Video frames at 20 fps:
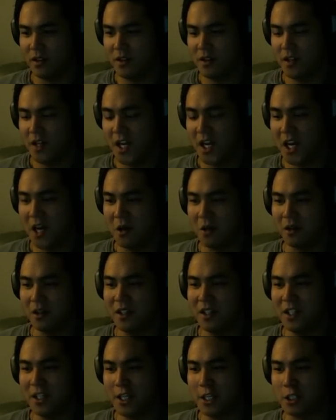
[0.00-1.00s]
No!
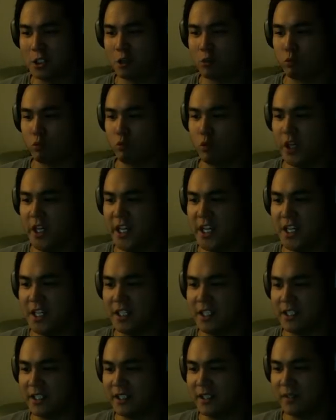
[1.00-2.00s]
It's
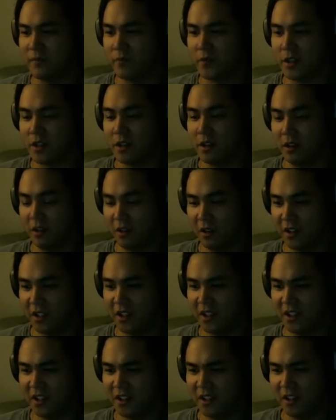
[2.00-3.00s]
real! Loy.